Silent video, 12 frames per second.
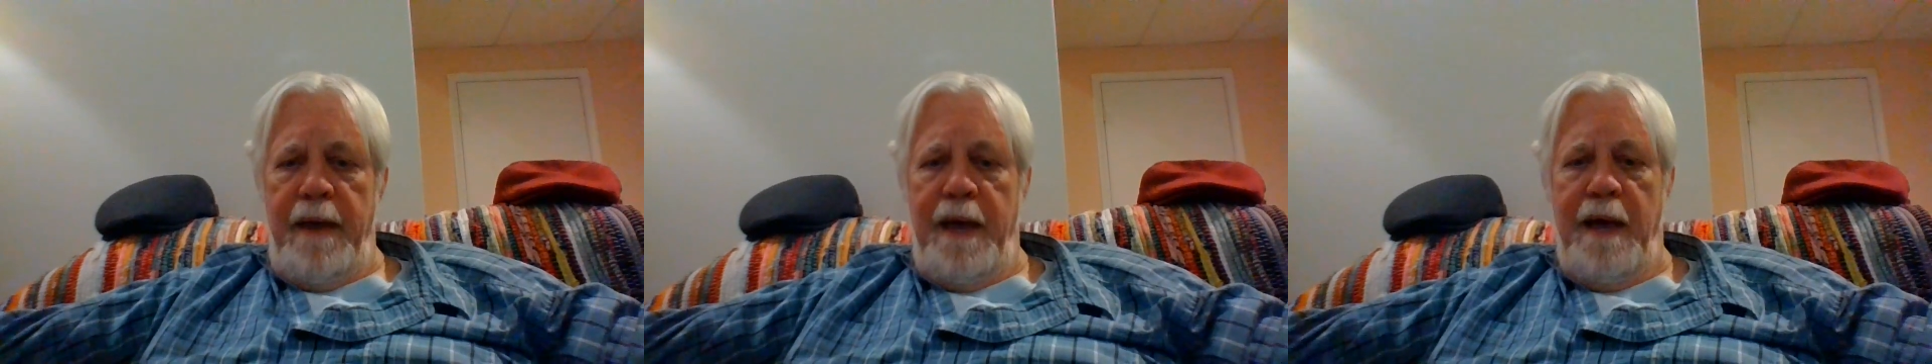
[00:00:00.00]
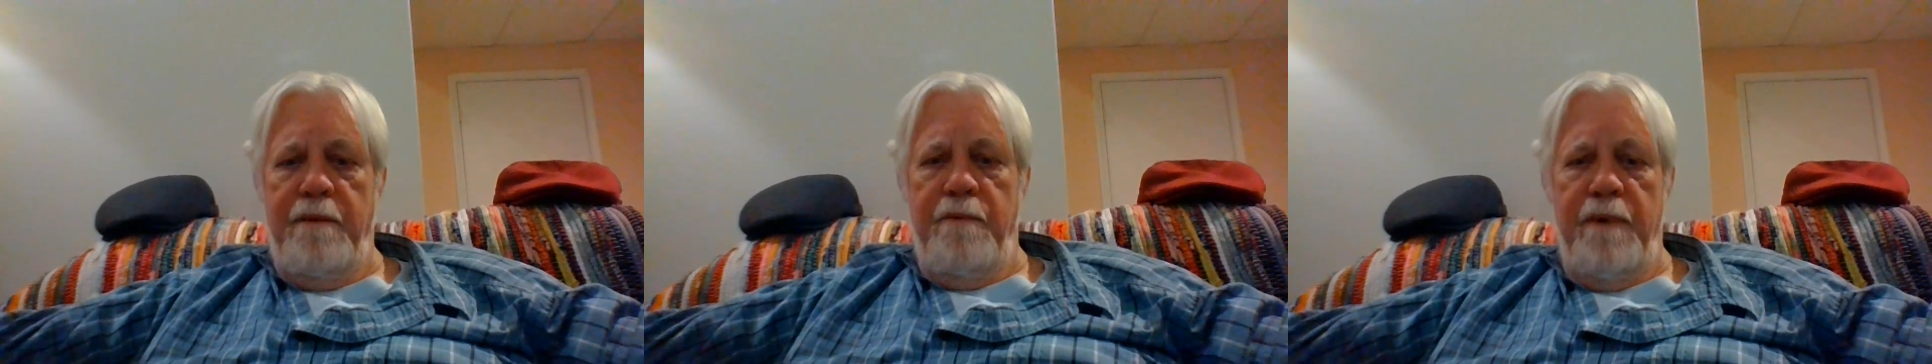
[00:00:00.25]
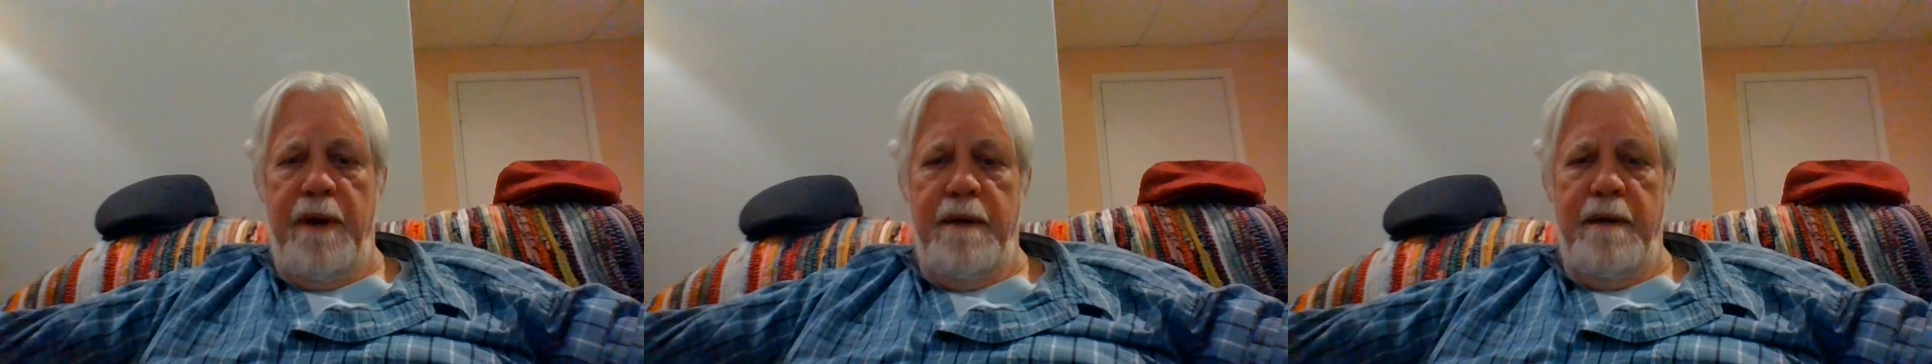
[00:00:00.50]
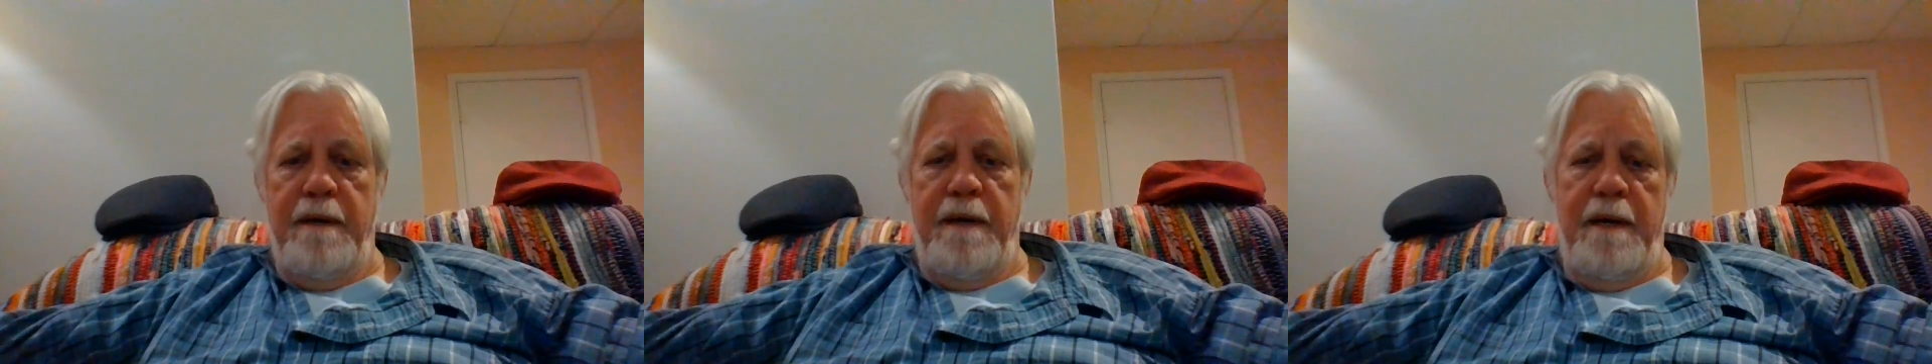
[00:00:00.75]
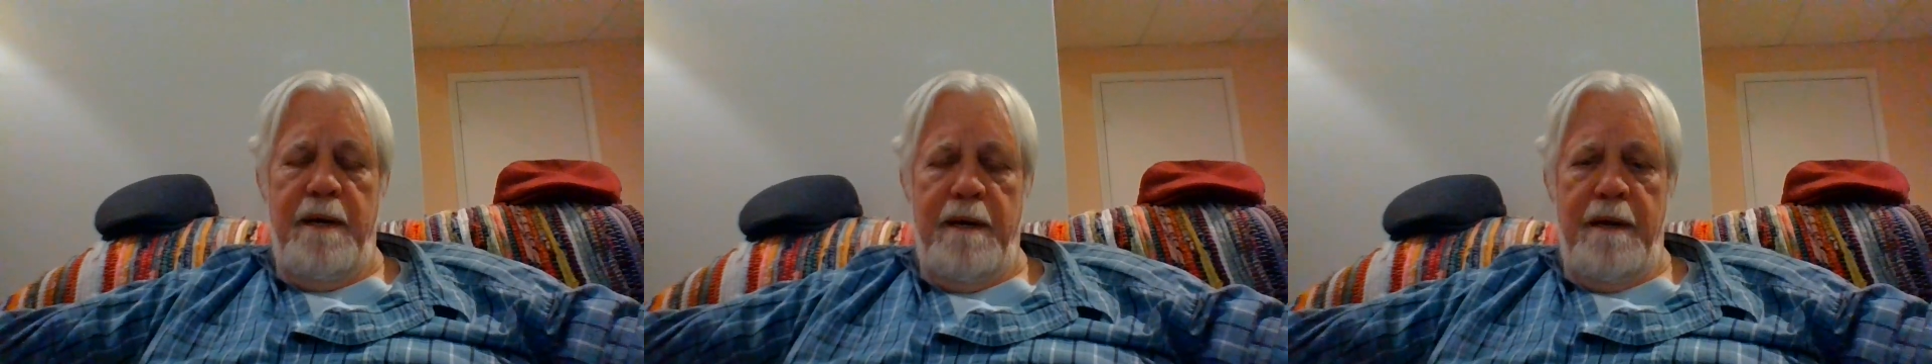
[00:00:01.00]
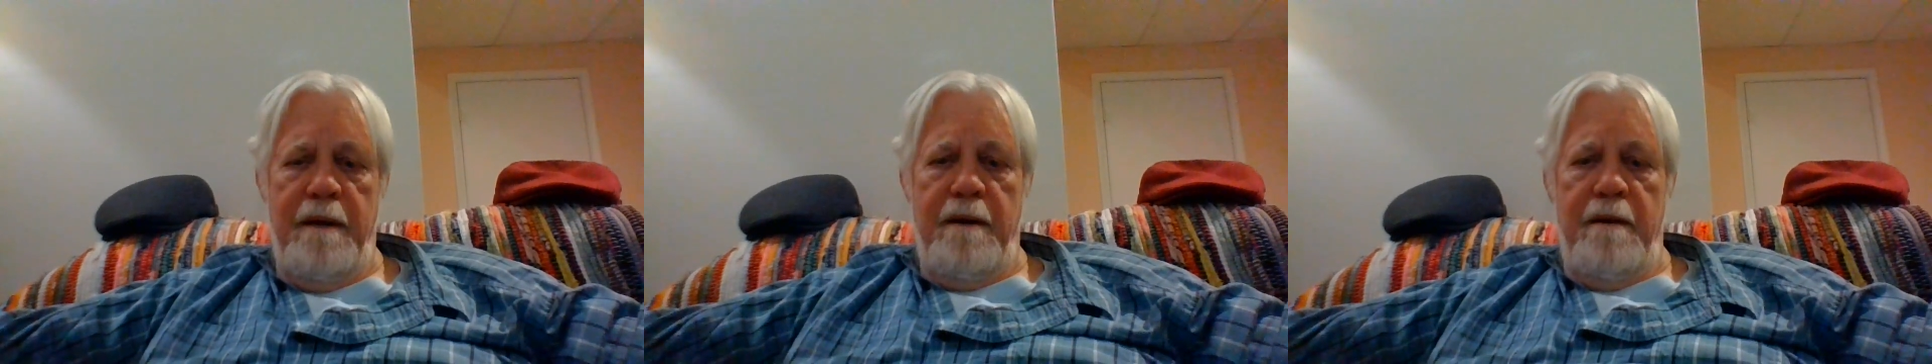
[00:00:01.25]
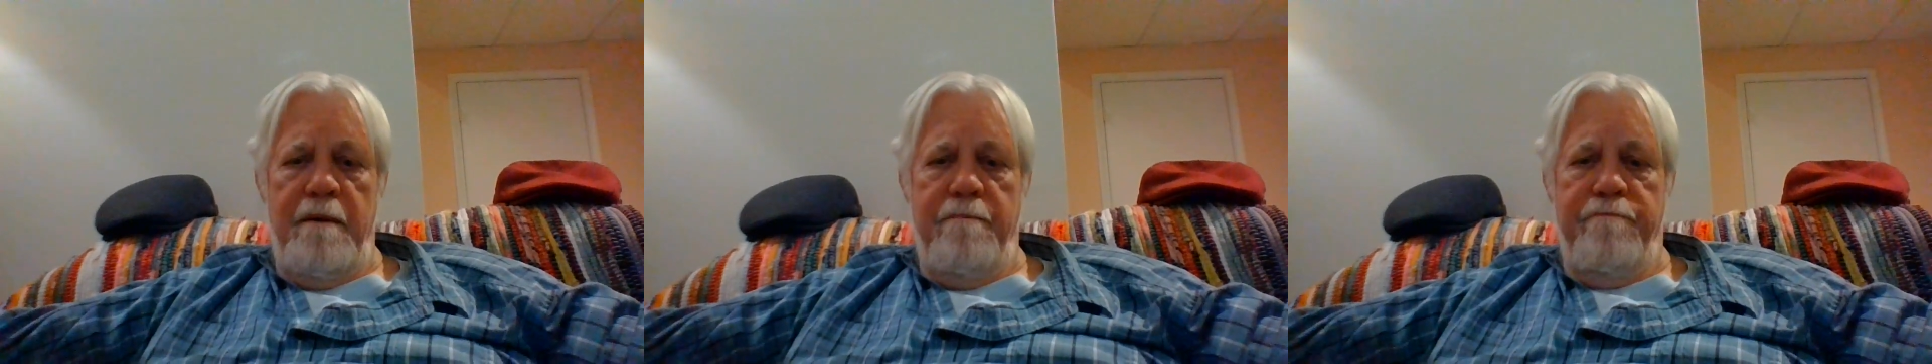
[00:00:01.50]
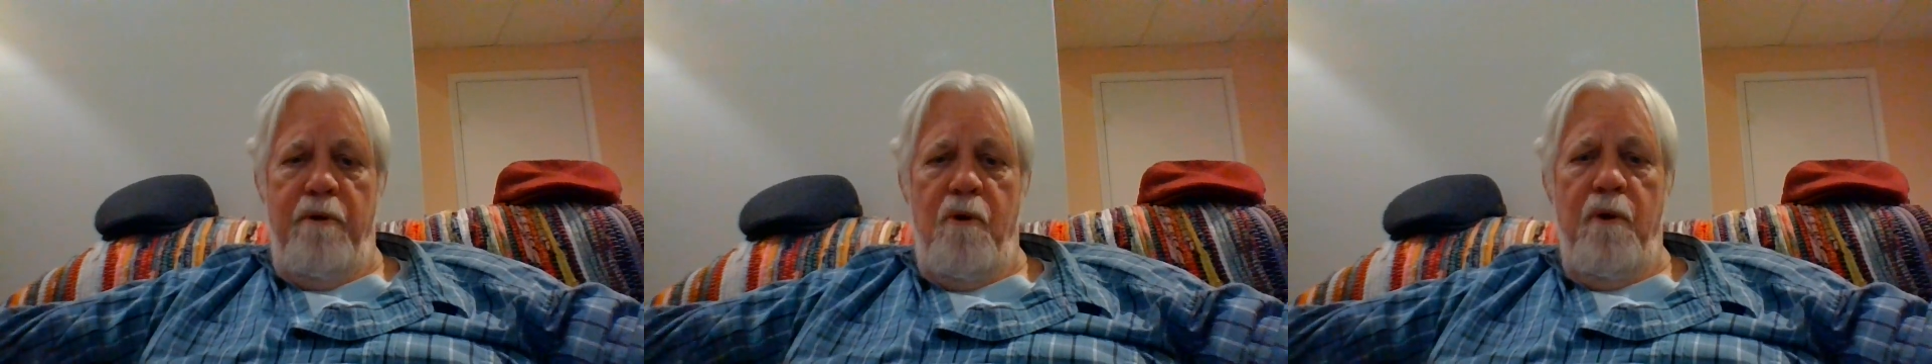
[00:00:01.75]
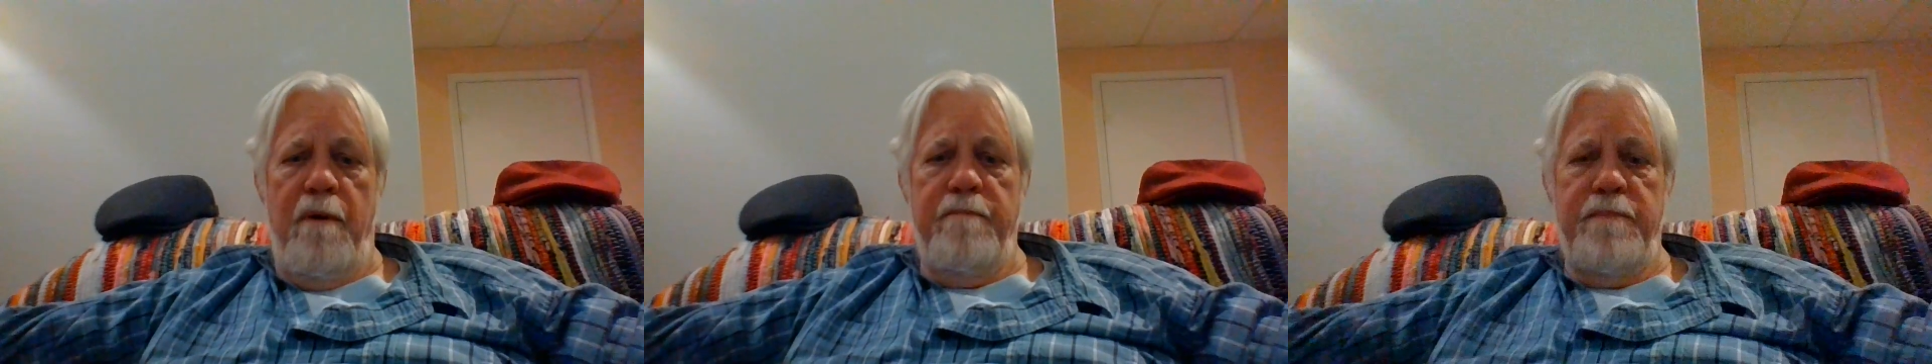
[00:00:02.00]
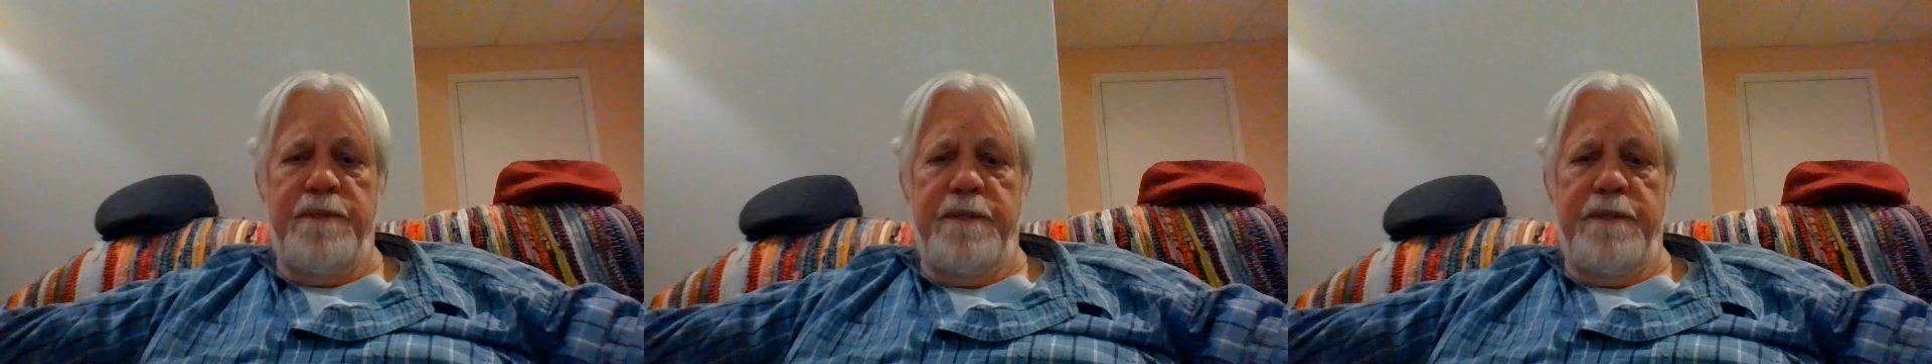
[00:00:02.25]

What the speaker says: handwritten poems